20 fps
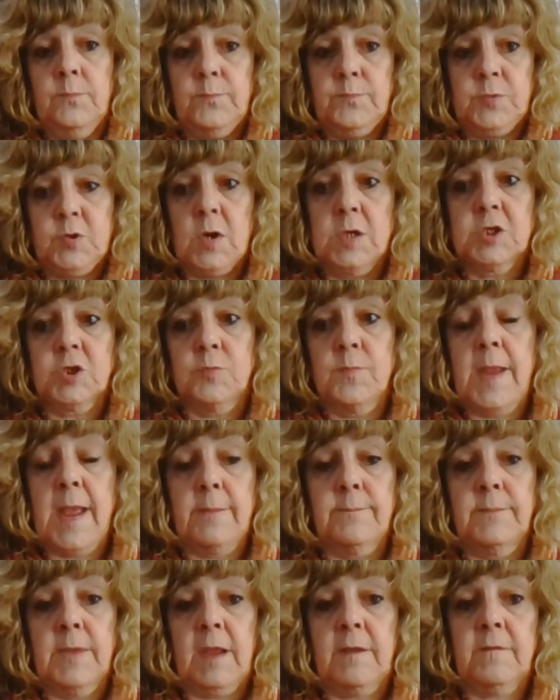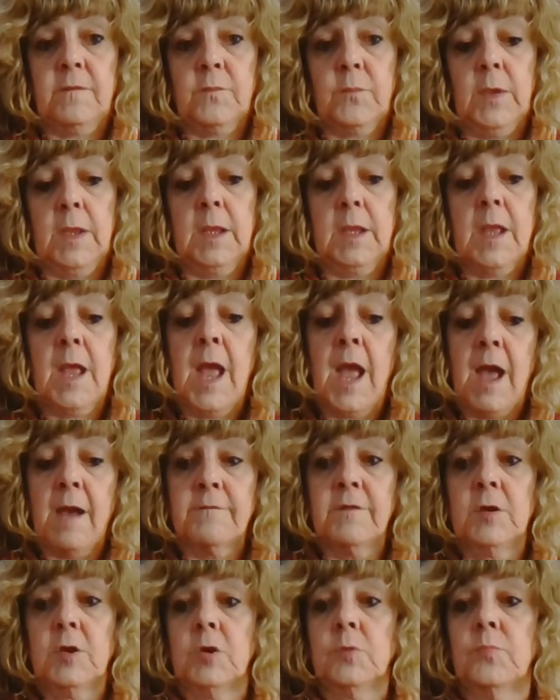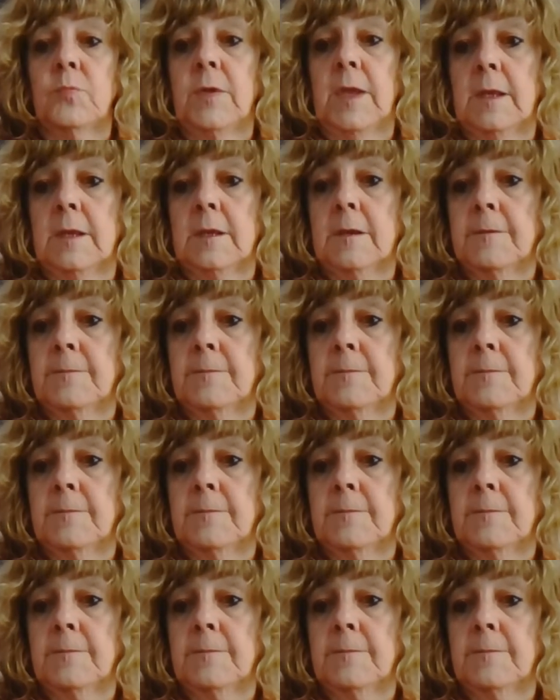treasure map next week. Have a good week.